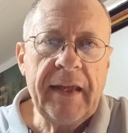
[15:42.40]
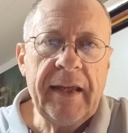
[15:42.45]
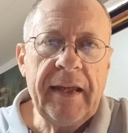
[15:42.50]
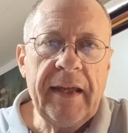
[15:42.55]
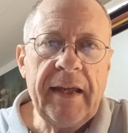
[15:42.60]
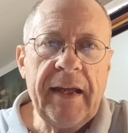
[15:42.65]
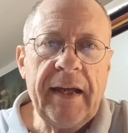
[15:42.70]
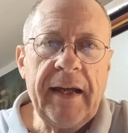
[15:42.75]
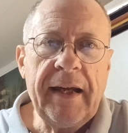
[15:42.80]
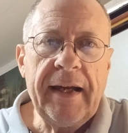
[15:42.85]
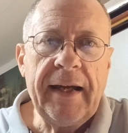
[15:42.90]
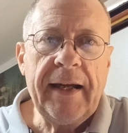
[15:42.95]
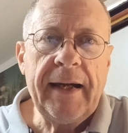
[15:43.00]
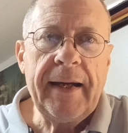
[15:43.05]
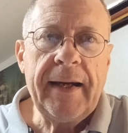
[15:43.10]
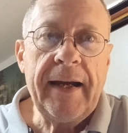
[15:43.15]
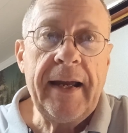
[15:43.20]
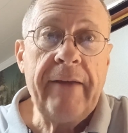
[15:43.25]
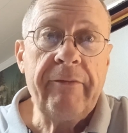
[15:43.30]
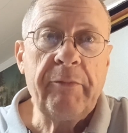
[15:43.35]

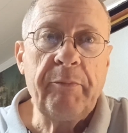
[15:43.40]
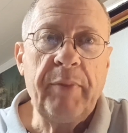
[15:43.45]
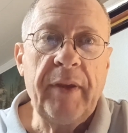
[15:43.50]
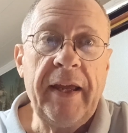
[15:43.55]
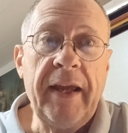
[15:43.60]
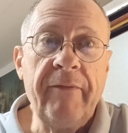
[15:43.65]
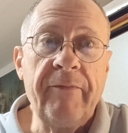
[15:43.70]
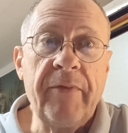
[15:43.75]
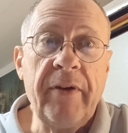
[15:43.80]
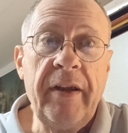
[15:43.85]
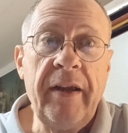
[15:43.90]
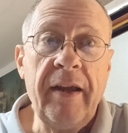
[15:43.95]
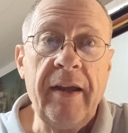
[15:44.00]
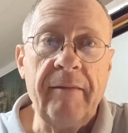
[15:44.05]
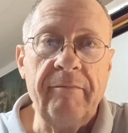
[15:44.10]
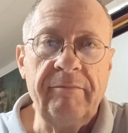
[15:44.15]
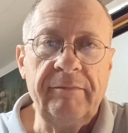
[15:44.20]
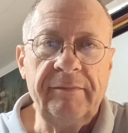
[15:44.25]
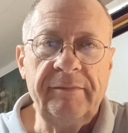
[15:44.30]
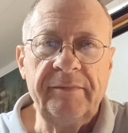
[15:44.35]
I have a plan for
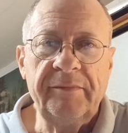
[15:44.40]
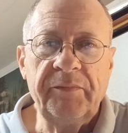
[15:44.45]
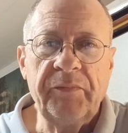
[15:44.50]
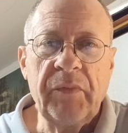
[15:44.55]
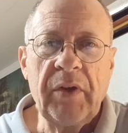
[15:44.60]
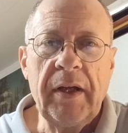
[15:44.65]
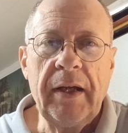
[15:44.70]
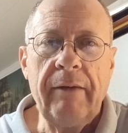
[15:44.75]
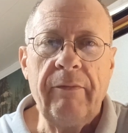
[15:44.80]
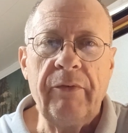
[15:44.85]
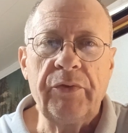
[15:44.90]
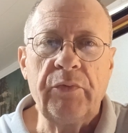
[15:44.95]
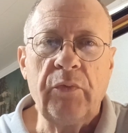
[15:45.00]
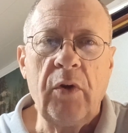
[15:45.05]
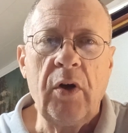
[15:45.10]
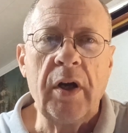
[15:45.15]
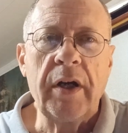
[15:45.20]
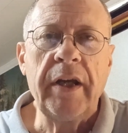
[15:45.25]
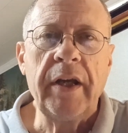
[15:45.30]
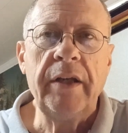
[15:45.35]
him. I was
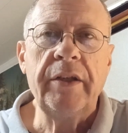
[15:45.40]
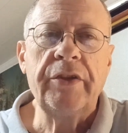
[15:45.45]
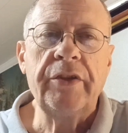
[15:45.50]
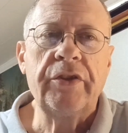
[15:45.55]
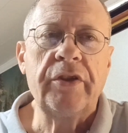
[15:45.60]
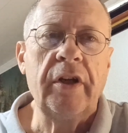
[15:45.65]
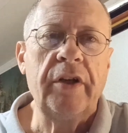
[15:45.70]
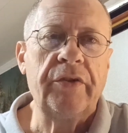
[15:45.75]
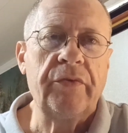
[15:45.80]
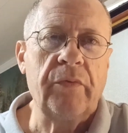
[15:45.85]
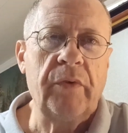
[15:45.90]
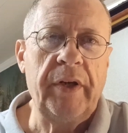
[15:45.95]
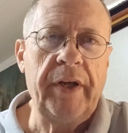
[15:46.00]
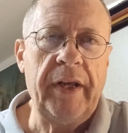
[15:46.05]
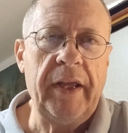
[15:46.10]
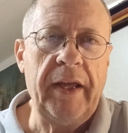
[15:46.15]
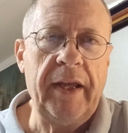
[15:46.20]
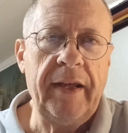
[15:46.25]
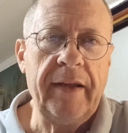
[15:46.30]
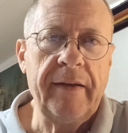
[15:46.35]
walking to church one
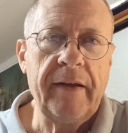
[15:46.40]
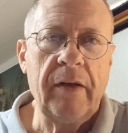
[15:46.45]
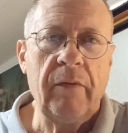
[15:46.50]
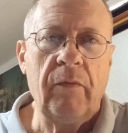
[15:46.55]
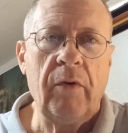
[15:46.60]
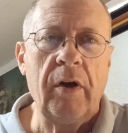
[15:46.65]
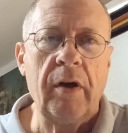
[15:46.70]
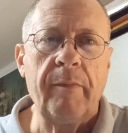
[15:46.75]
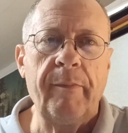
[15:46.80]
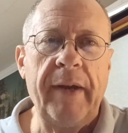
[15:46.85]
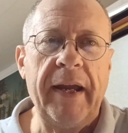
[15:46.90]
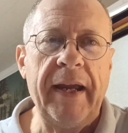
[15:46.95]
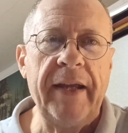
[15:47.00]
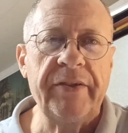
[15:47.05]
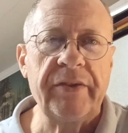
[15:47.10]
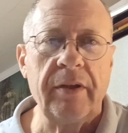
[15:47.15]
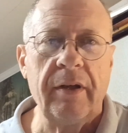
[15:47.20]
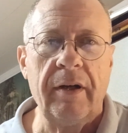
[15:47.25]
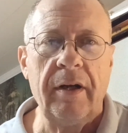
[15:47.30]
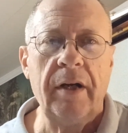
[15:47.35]
day, and I walked
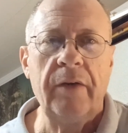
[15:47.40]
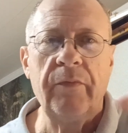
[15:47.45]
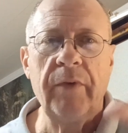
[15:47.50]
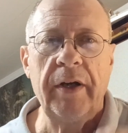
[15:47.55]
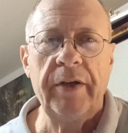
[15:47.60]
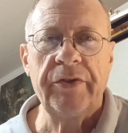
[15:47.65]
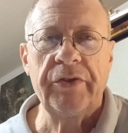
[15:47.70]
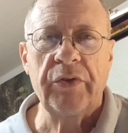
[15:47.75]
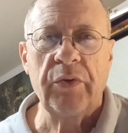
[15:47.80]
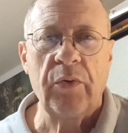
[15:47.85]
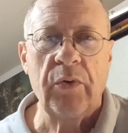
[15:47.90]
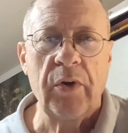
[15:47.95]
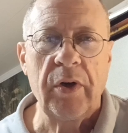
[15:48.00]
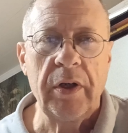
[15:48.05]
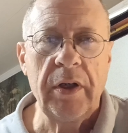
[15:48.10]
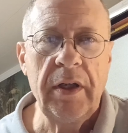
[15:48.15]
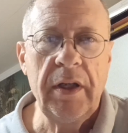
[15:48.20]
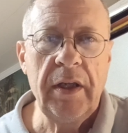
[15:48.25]
past a hardware store,